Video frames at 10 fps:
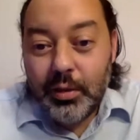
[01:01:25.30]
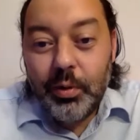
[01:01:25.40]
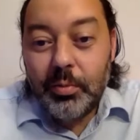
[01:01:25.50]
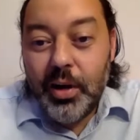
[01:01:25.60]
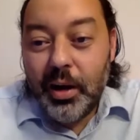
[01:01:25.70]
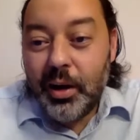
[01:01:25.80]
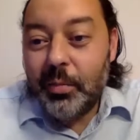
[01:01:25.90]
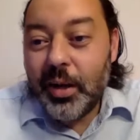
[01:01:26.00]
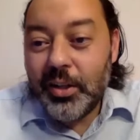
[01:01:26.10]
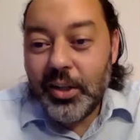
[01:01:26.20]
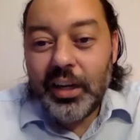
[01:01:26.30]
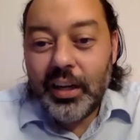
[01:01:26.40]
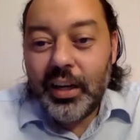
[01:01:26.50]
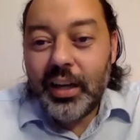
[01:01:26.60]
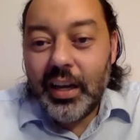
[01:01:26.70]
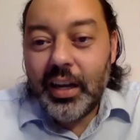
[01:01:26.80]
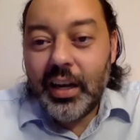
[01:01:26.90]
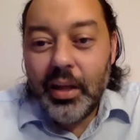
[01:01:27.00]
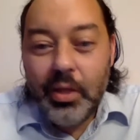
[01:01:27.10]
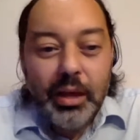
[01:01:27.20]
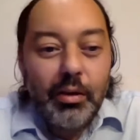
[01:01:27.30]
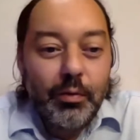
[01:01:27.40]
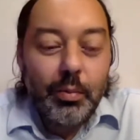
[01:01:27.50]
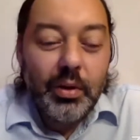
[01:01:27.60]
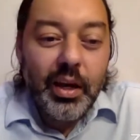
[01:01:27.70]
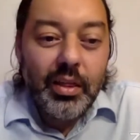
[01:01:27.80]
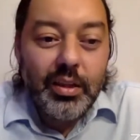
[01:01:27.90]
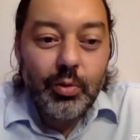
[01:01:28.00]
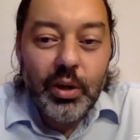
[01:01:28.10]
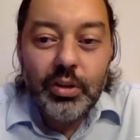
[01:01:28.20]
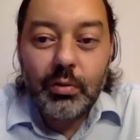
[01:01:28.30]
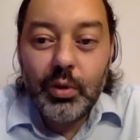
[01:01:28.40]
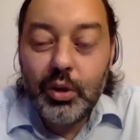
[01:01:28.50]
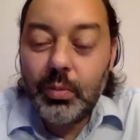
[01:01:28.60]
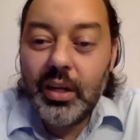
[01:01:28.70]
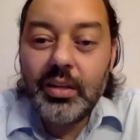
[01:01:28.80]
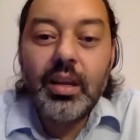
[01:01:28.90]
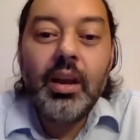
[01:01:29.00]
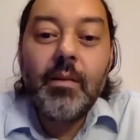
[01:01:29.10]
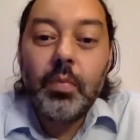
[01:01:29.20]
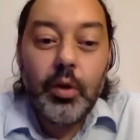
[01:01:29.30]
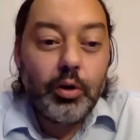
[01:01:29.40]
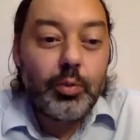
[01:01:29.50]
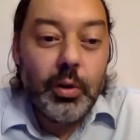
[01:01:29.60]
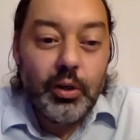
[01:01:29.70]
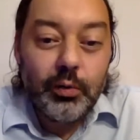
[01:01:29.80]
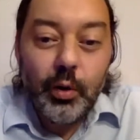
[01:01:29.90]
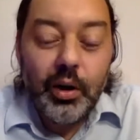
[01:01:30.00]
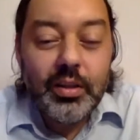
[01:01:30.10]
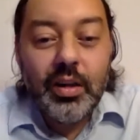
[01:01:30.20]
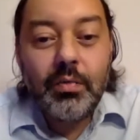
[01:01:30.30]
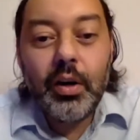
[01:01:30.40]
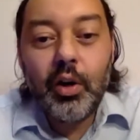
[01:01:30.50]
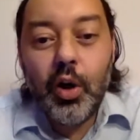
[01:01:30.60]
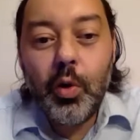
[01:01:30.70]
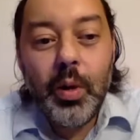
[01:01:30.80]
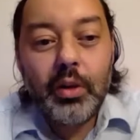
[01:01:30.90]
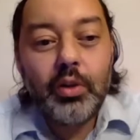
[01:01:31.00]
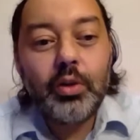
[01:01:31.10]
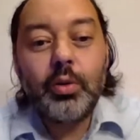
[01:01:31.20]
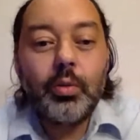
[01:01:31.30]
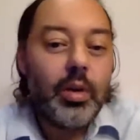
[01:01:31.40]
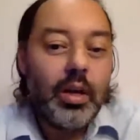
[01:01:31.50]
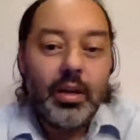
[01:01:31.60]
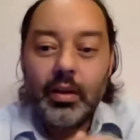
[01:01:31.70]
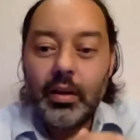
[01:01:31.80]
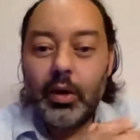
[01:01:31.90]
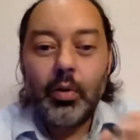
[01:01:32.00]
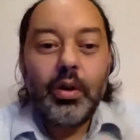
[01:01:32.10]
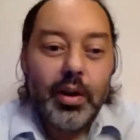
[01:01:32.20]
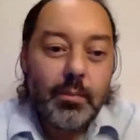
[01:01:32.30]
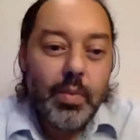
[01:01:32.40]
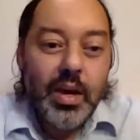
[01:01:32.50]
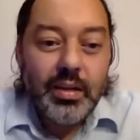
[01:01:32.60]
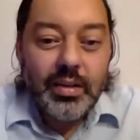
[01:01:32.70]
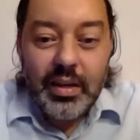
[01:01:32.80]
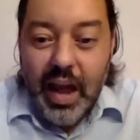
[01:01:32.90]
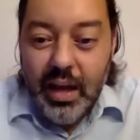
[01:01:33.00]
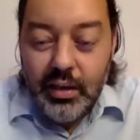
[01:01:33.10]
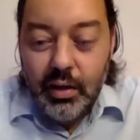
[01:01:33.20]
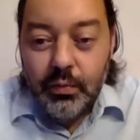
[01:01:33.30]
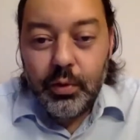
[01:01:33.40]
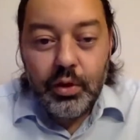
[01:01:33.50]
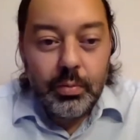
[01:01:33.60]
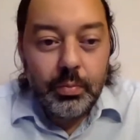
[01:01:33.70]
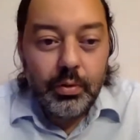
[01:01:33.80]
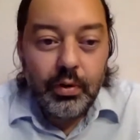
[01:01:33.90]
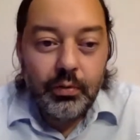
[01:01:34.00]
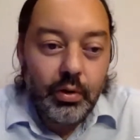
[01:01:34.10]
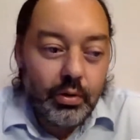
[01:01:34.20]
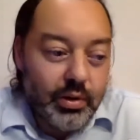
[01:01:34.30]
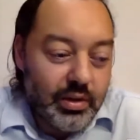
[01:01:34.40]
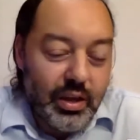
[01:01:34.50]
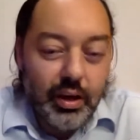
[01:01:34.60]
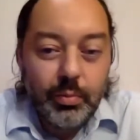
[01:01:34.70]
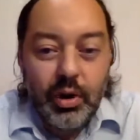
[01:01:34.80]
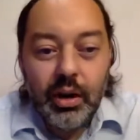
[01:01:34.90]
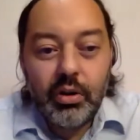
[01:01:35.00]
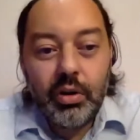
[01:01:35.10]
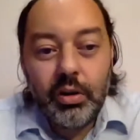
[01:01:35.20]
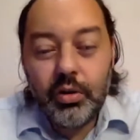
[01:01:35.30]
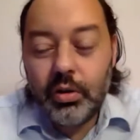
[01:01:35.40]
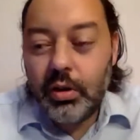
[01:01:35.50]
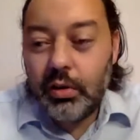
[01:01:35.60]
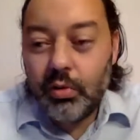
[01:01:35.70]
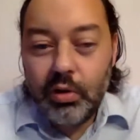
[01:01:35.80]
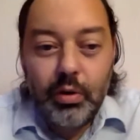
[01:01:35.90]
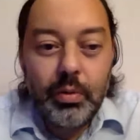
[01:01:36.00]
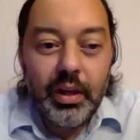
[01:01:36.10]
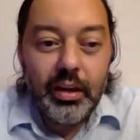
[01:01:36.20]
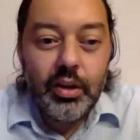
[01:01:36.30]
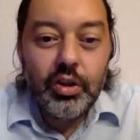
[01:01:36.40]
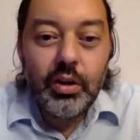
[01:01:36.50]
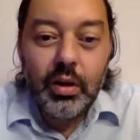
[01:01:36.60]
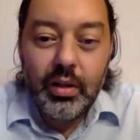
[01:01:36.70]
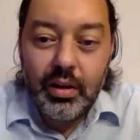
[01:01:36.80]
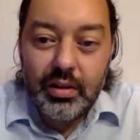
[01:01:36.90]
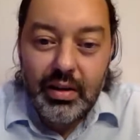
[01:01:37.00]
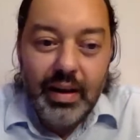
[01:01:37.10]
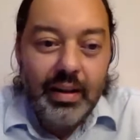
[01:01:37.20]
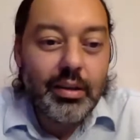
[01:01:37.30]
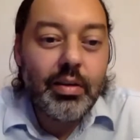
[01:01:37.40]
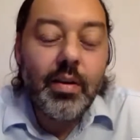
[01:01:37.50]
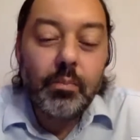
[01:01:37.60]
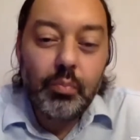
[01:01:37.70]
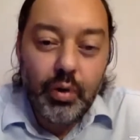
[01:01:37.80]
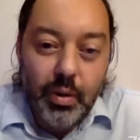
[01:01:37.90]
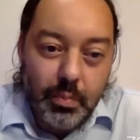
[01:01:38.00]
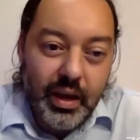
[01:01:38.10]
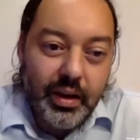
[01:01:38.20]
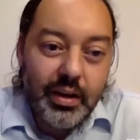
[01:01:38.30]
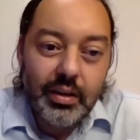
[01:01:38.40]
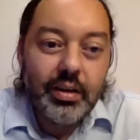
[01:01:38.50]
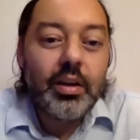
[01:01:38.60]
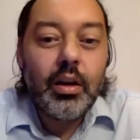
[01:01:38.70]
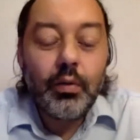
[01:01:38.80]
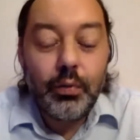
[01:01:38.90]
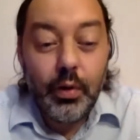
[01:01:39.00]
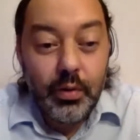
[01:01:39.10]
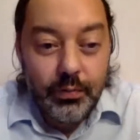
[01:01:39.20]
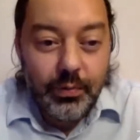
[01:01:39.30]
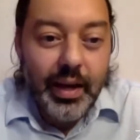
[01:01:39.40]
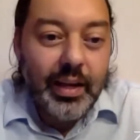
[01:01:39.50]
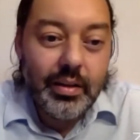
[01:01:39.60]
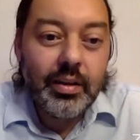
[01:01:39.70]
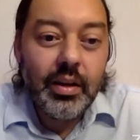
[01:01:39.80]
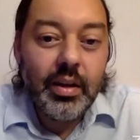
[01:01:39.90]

I'm talking about, Jerry. And thank you for bringing this question, which means those pitchforks, if they're going to their MPs and asking for support for sustainable agriculture and renewable energy, and they're not prepared for the fight,